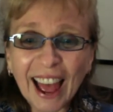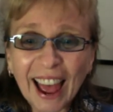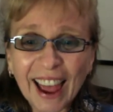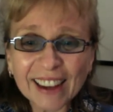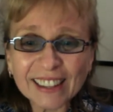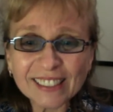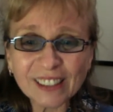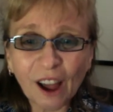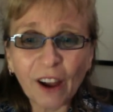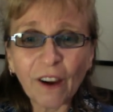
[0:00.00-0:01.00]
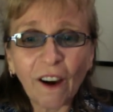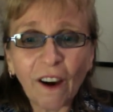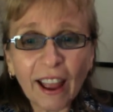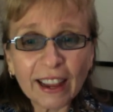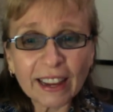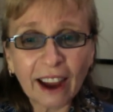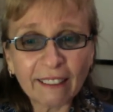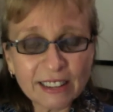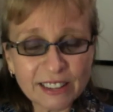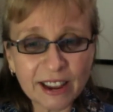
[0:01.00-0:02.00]
And so I
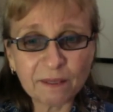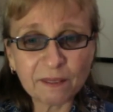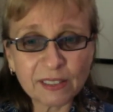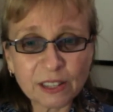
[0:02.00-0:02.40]
encourage him